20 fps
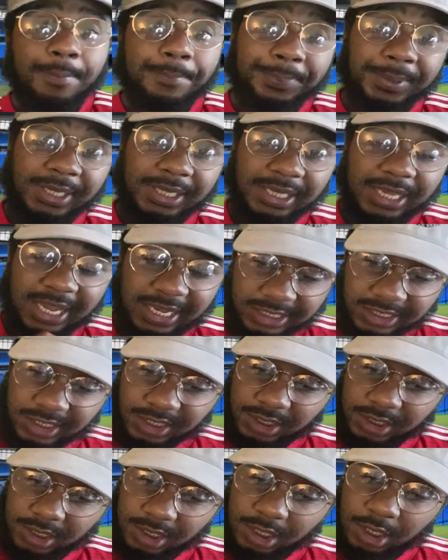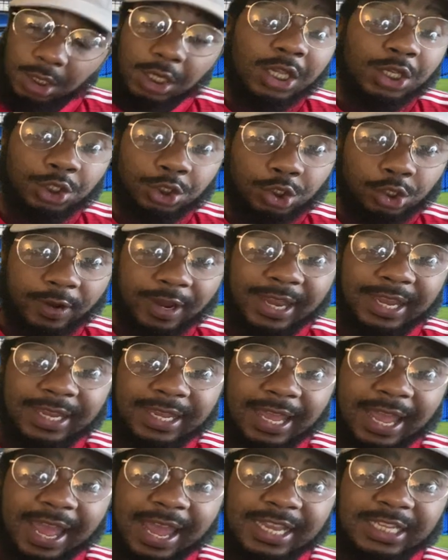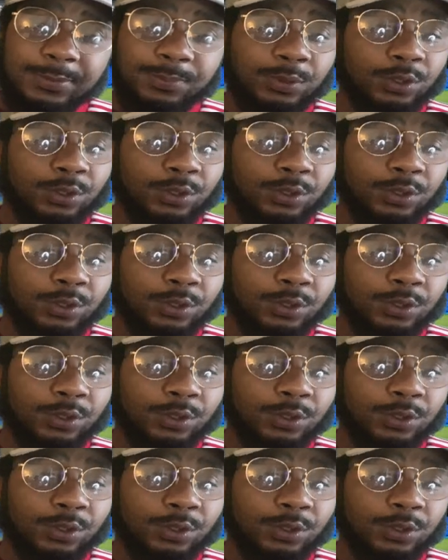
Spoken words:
But yes, enjoy it, guys,